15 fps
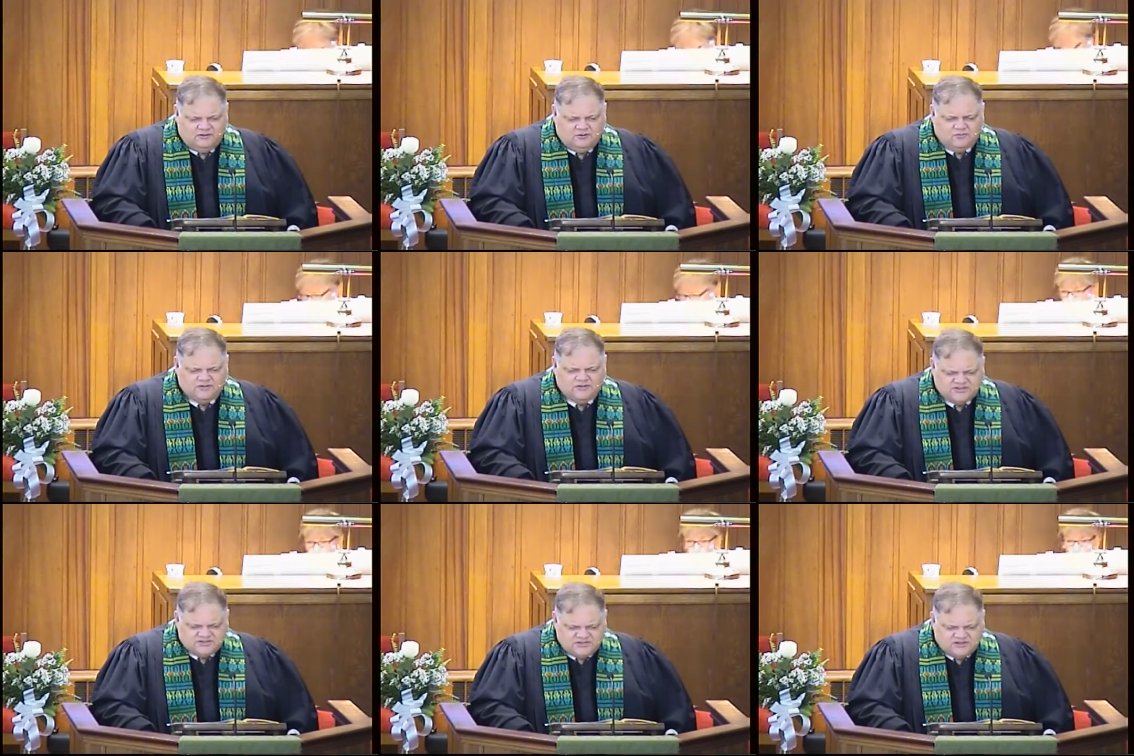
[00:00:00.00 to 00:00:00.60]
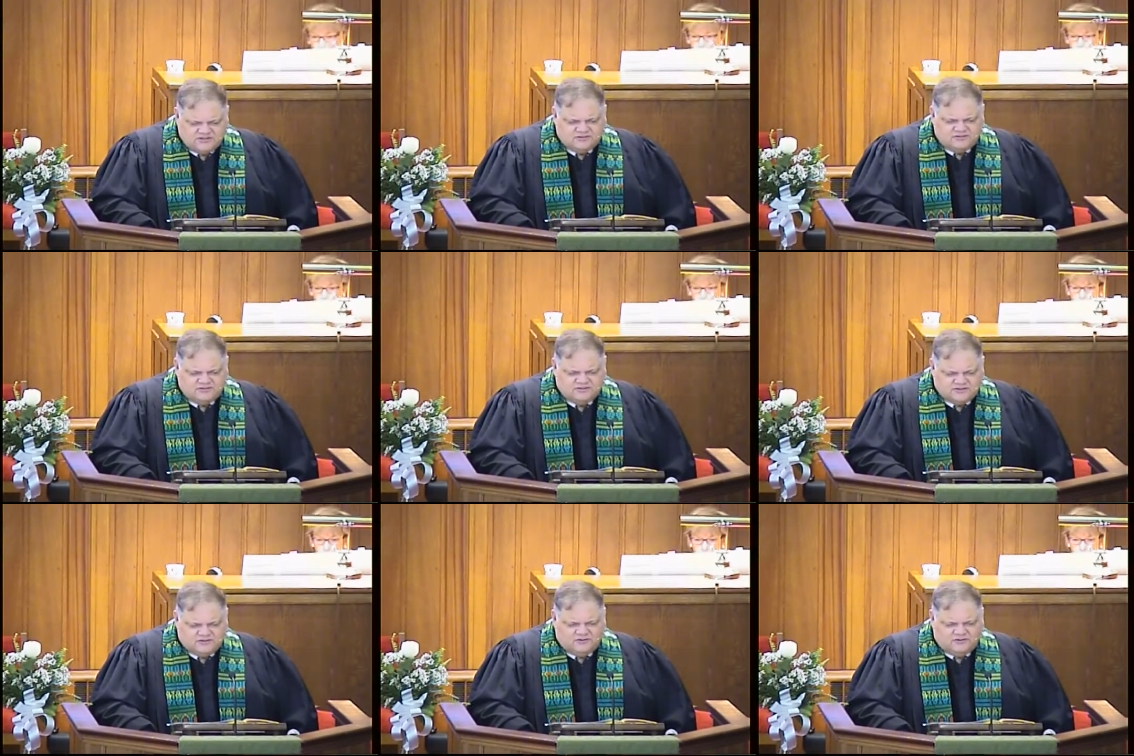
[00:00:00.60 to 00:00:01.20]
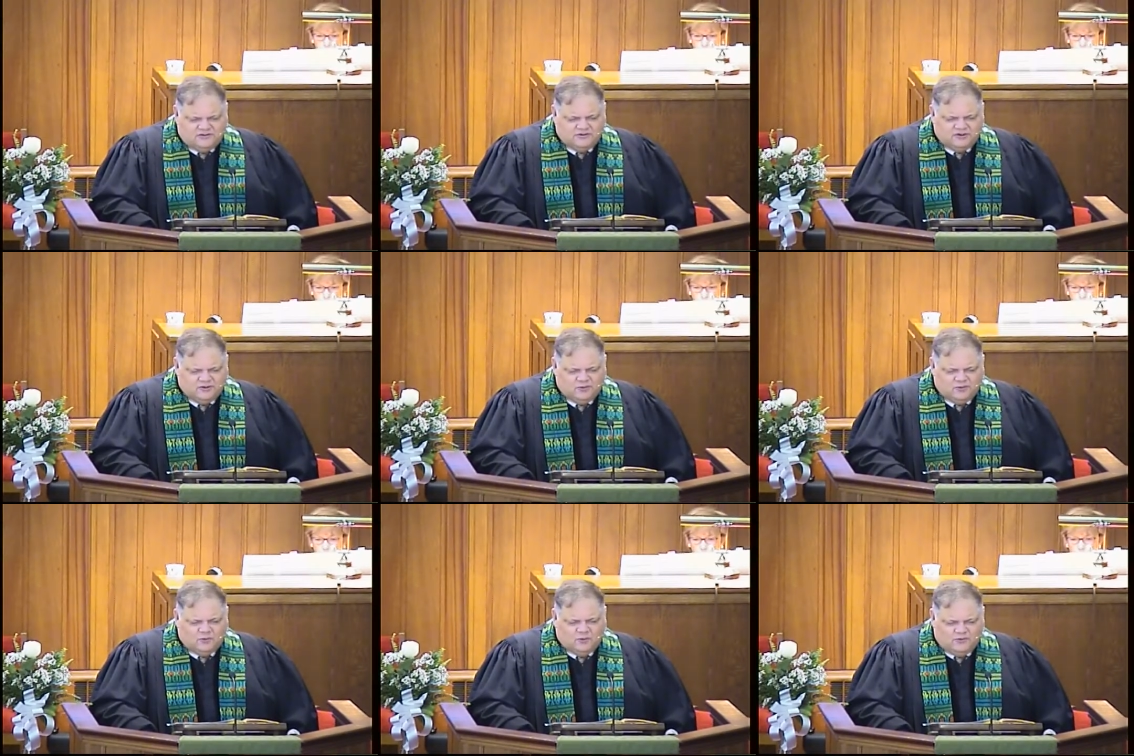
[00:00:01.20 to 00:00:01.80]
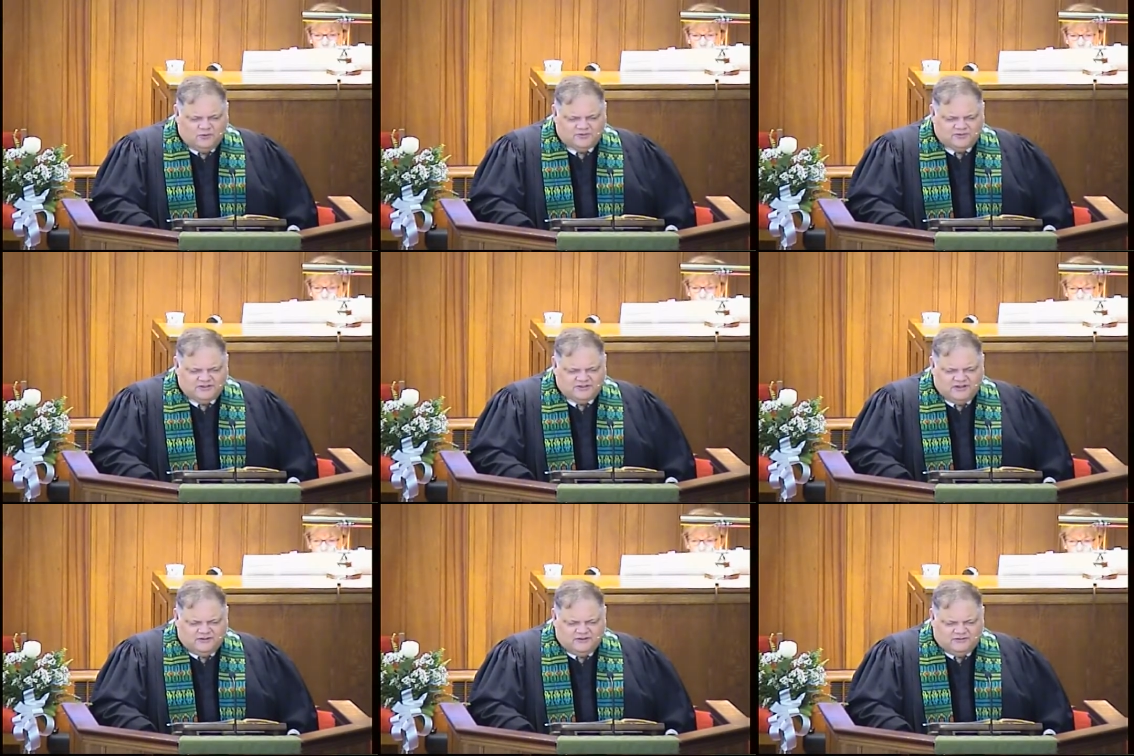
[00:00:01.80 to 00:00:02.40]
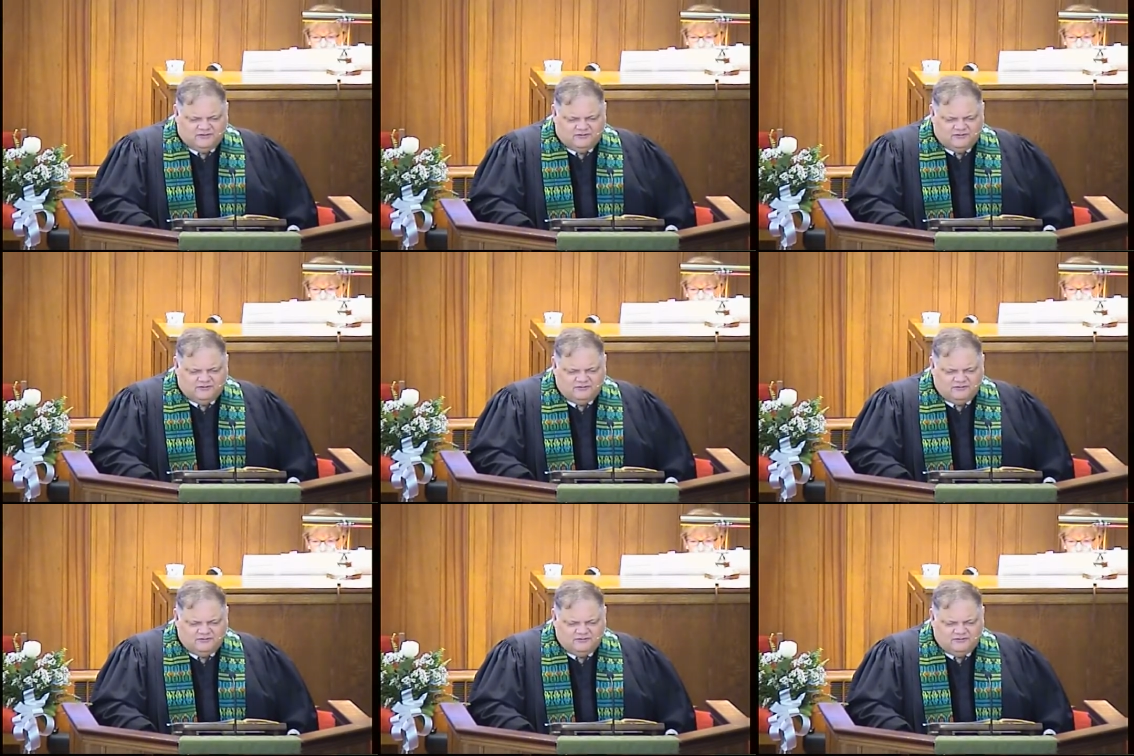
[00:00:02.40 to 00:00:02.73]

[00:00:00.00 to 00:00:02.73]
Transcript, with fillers: we seek to discern your word together.